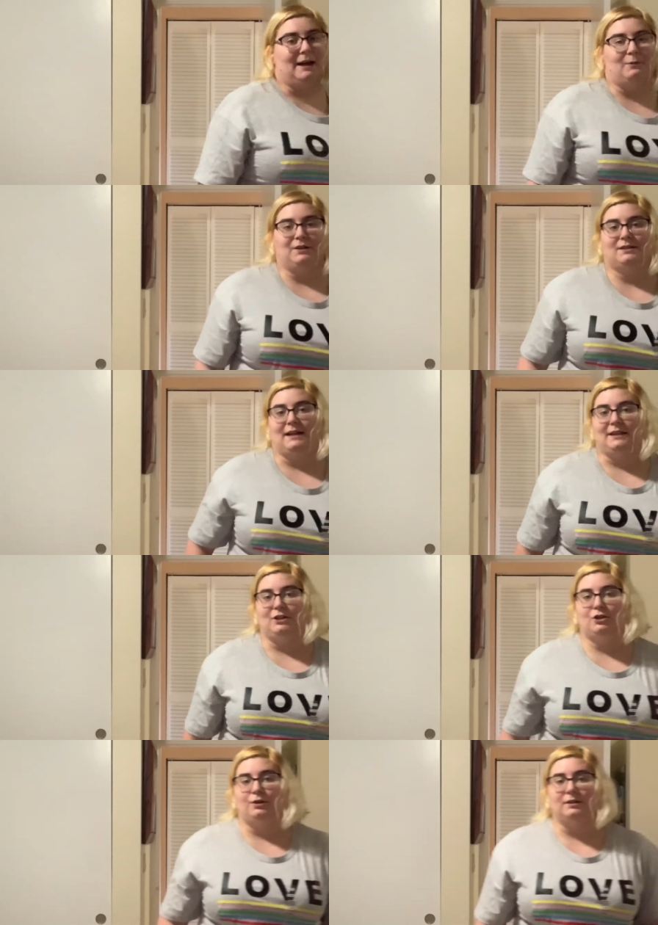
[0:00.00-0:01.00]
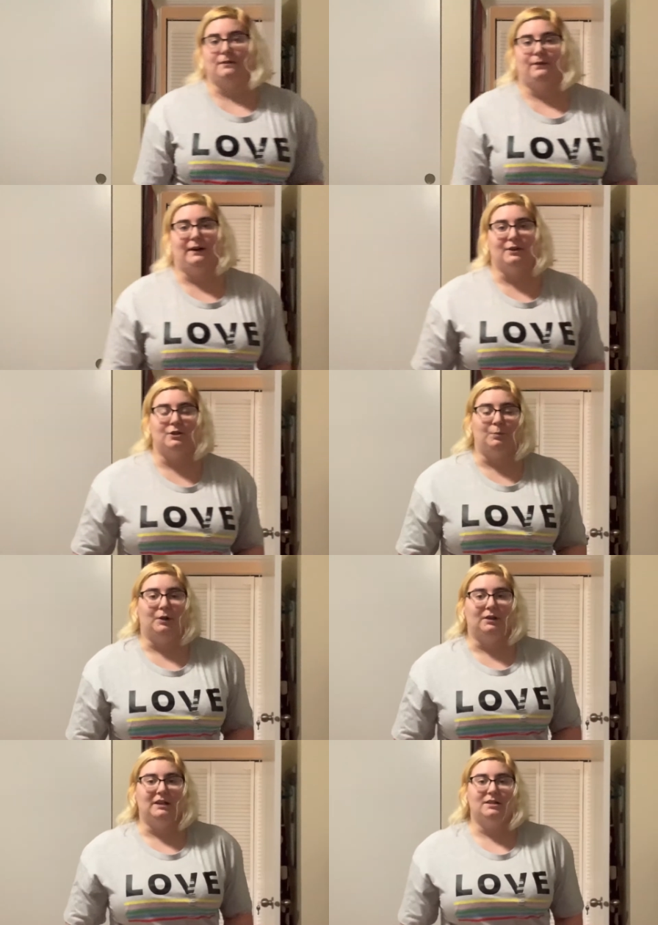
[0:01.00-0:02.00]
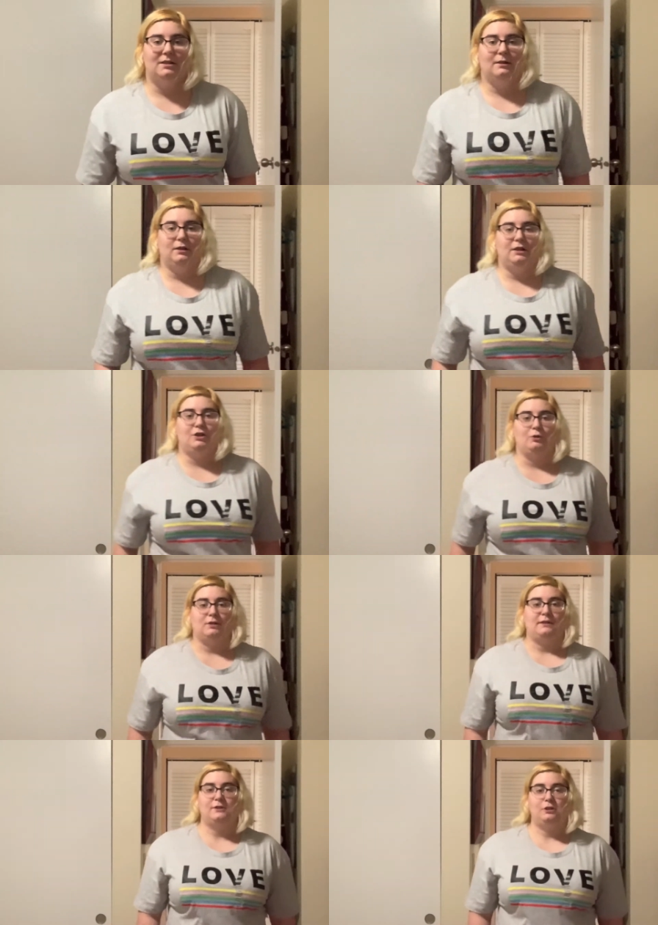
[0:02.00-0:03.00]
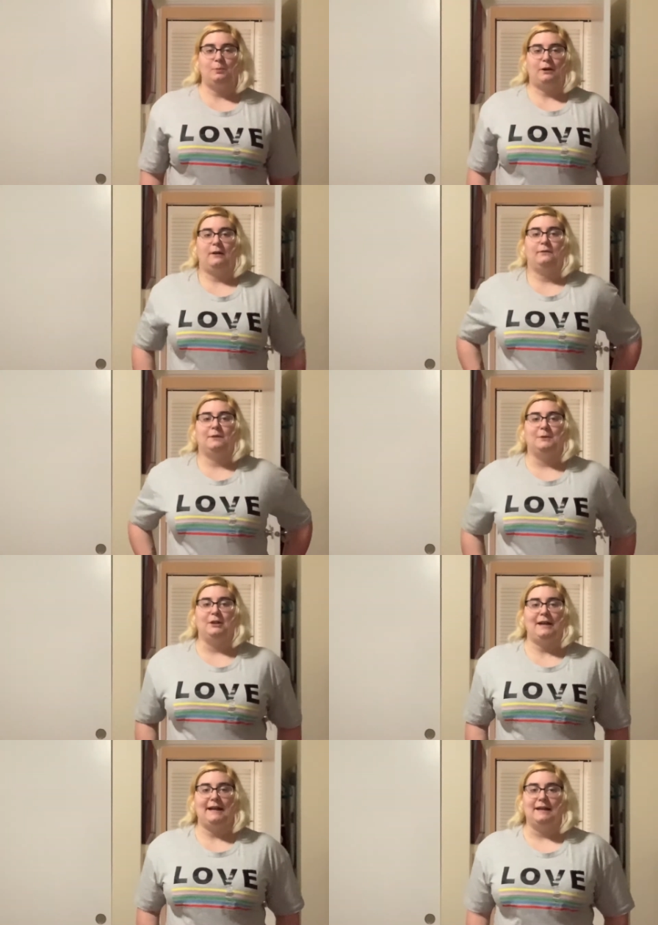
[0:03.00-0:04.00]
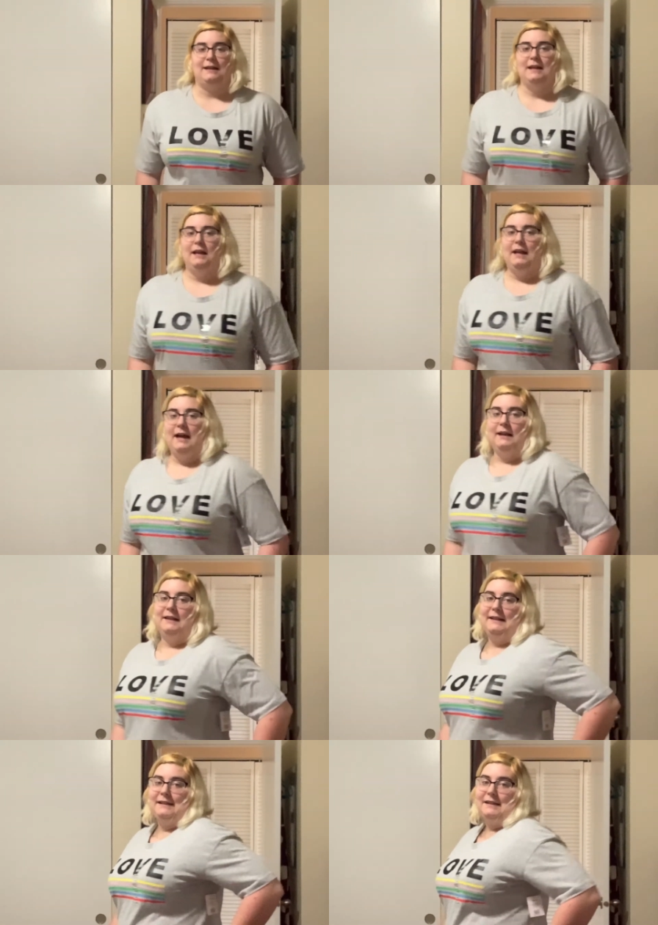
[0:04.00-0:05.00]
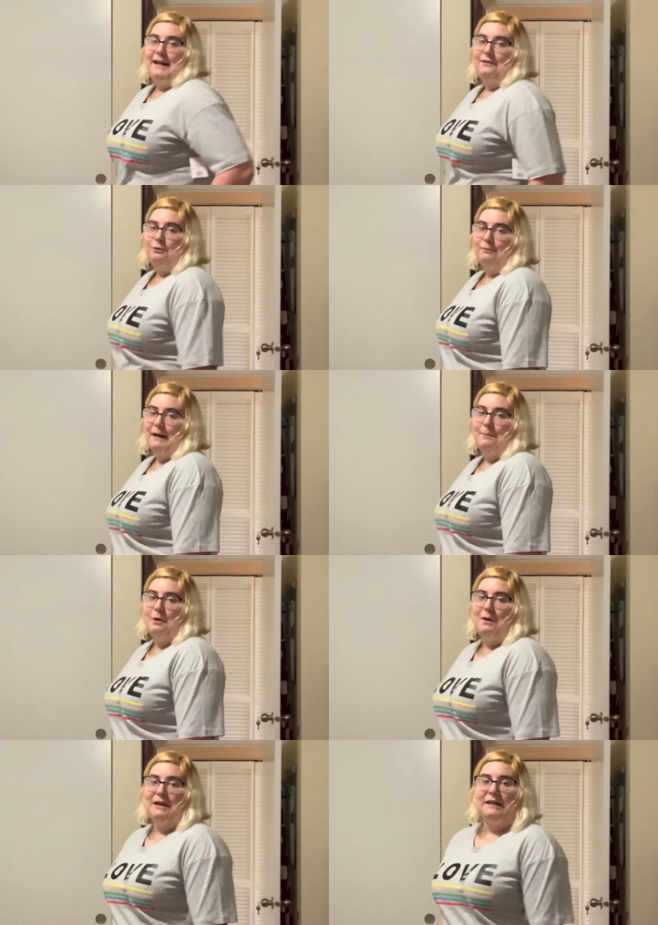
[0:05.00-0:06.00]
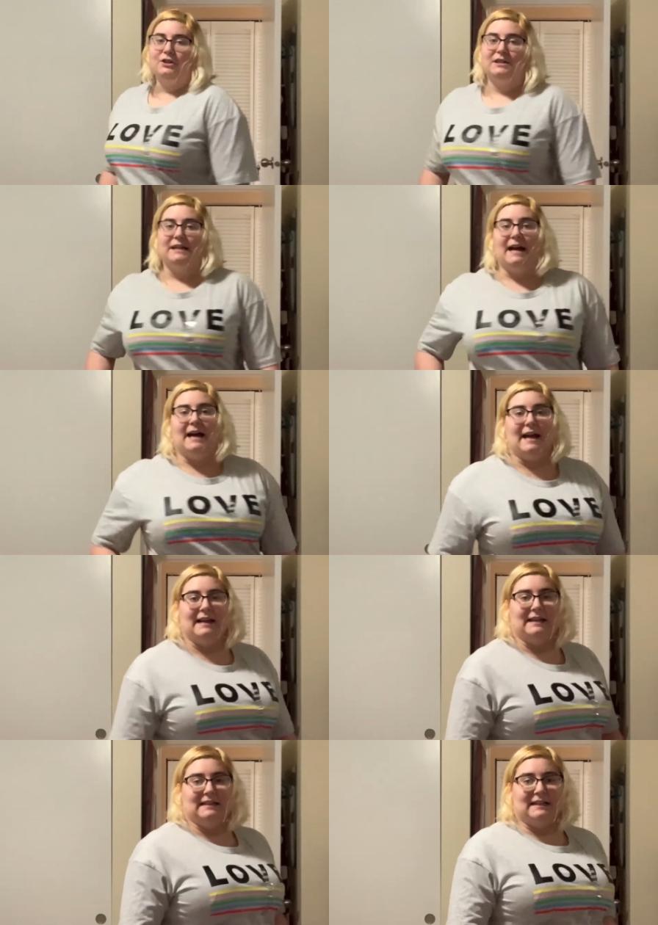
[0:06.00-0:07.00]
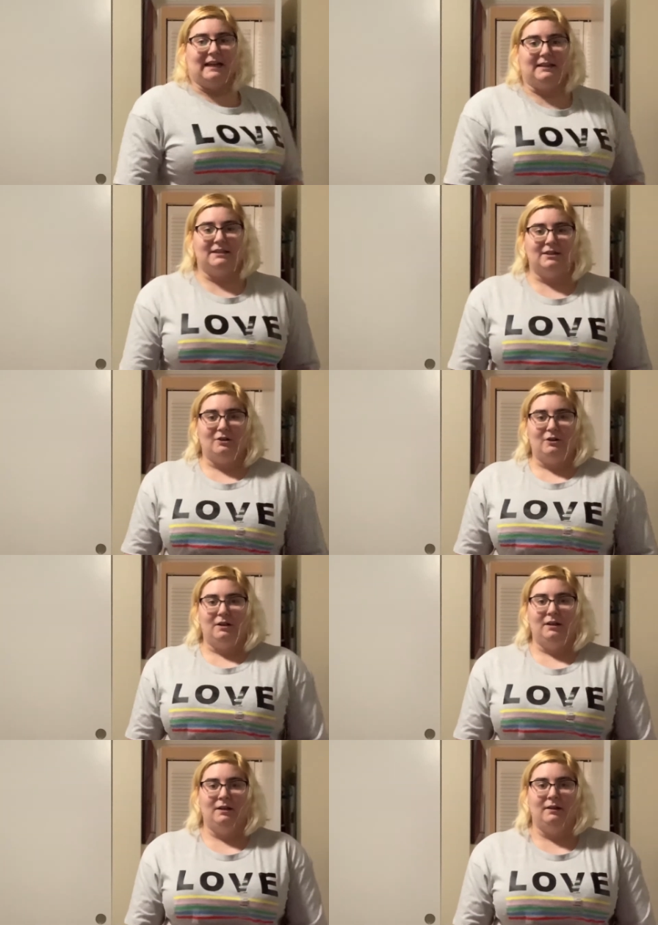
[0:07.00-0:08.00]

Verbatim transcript: I will say these shorts are very super. These these shorts are super comfortable, and I like that they have the rainbow on each side, and it's got this little